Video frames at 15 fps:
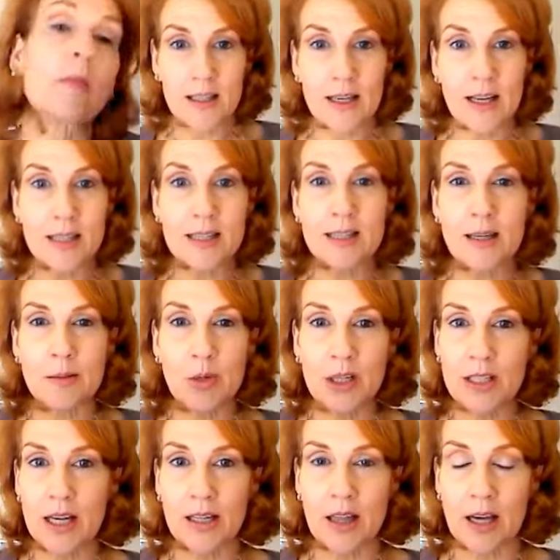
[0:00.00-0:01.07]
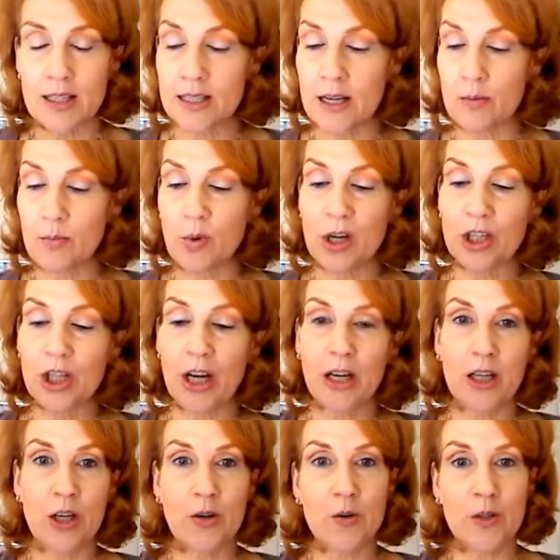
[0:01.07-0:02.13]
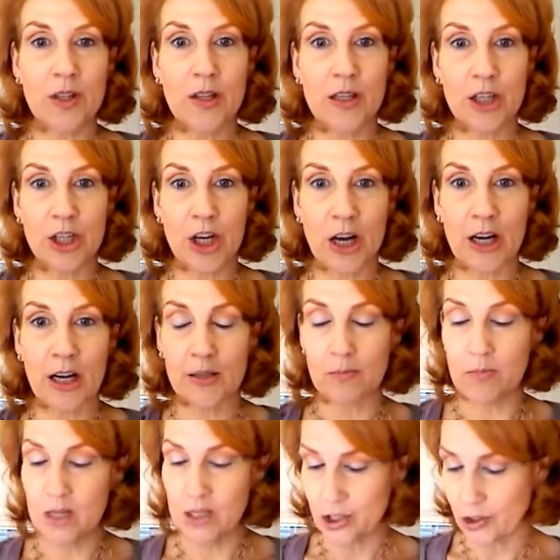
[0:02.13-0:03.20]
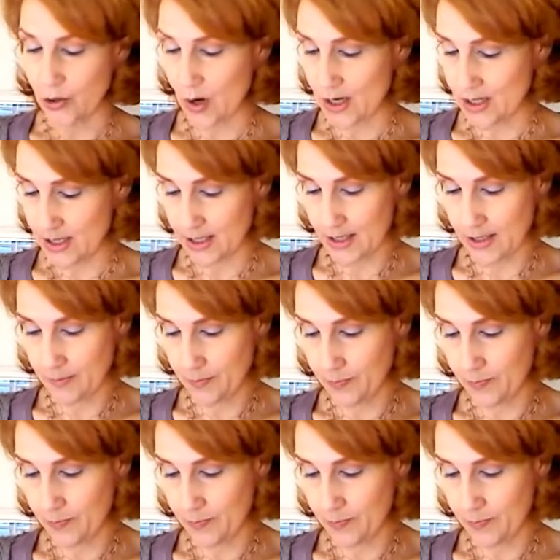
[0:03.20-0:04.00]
Next, I'm going to take that same brush and use this shade, Mistrust.